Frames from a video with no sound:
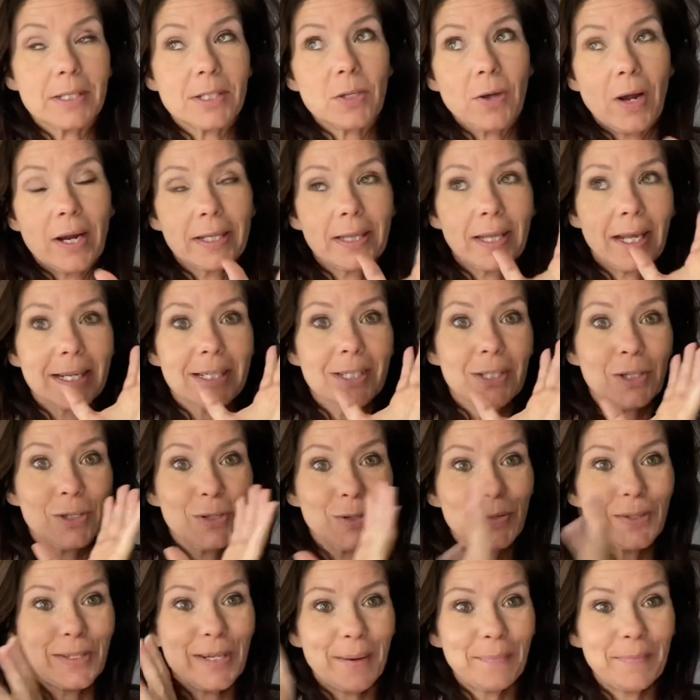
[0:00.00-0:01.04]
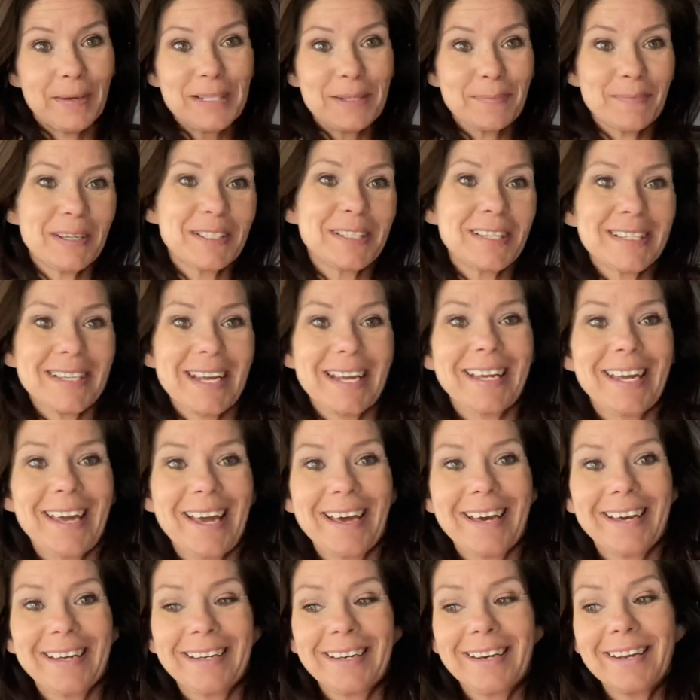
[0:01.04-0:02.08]
So I'd like to use up as much as I
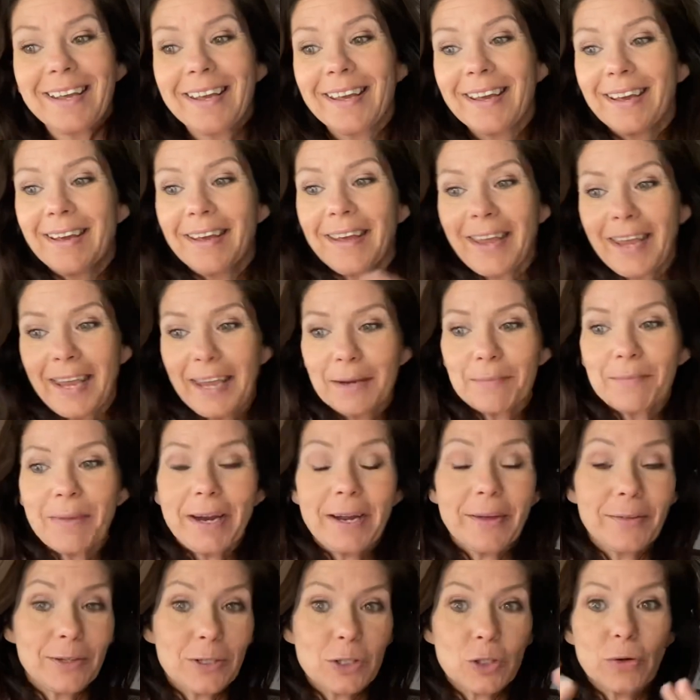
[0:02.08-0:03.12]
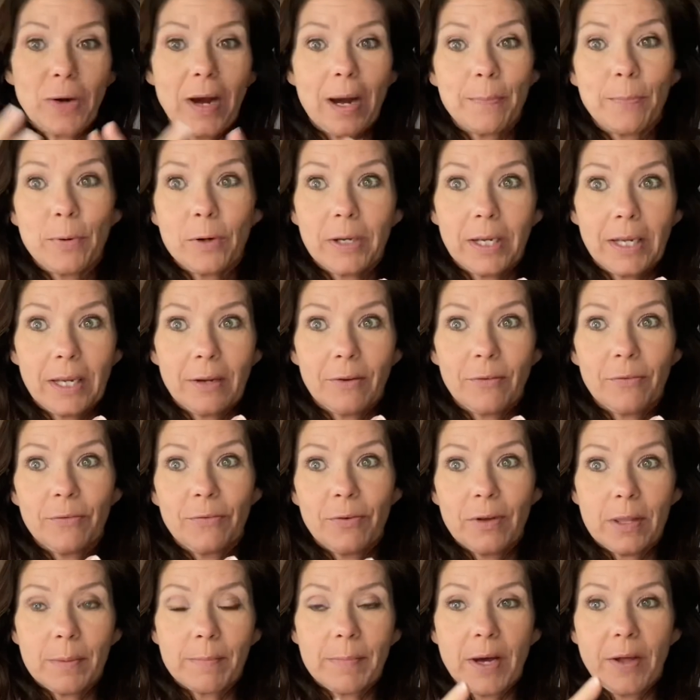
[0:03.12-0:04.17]
can in my other scrapbooking
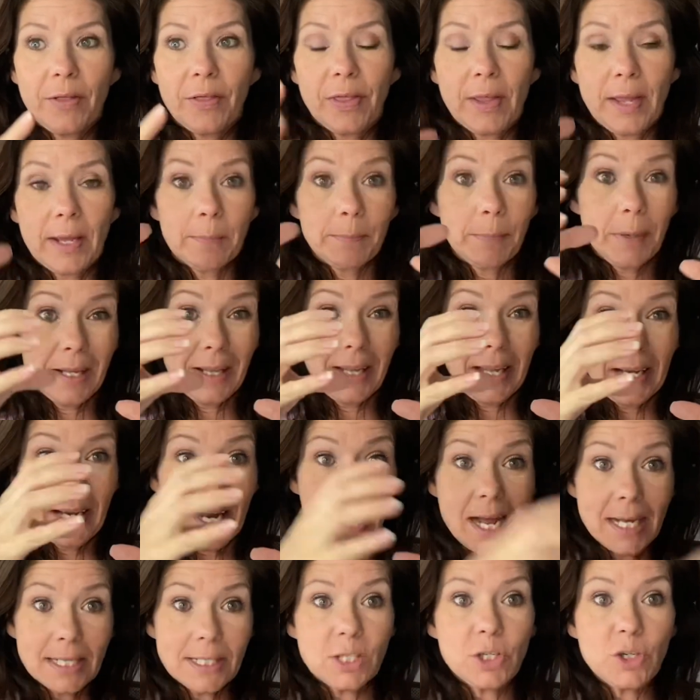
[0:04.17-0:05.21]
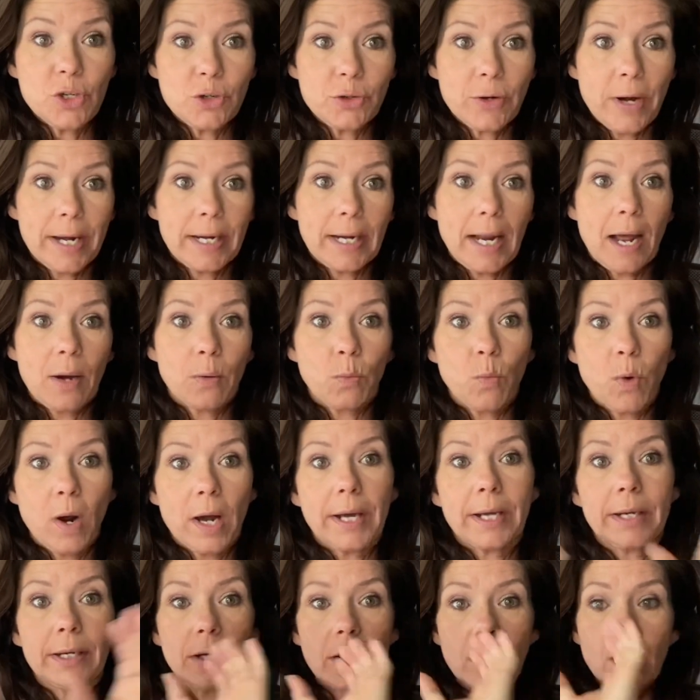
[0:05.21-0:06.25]
for the month, but like concentrate on
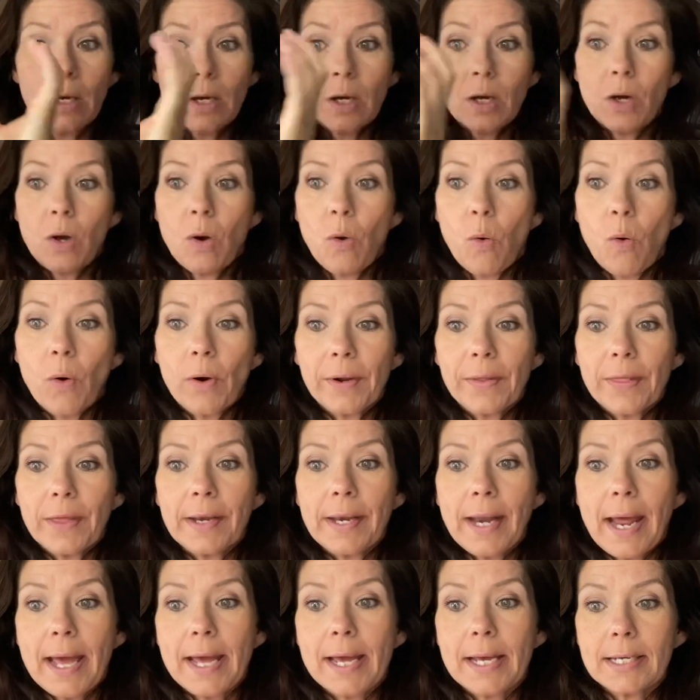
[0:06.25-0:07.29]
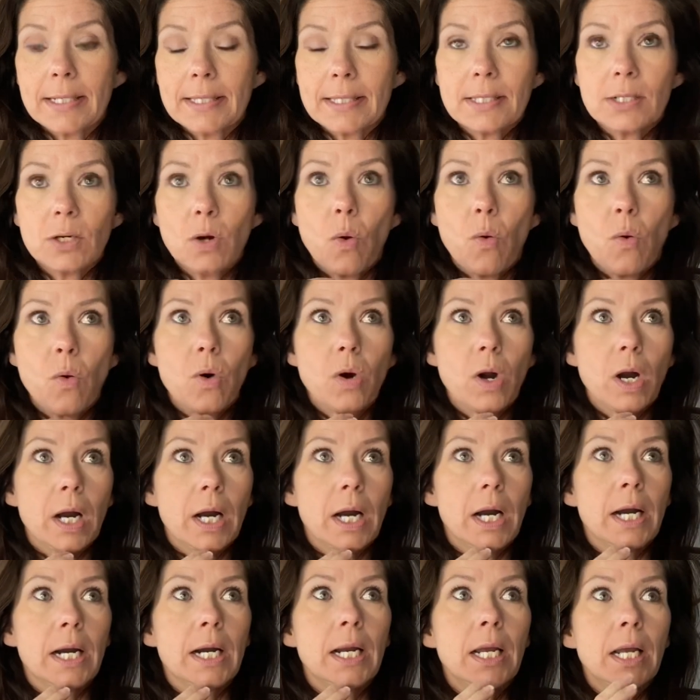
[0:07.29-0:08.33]
one or the next,
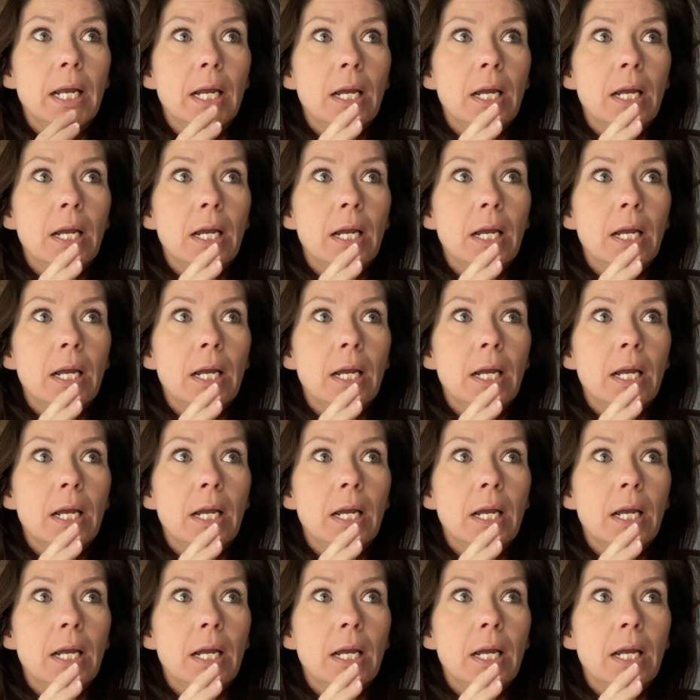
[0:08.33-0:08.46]
or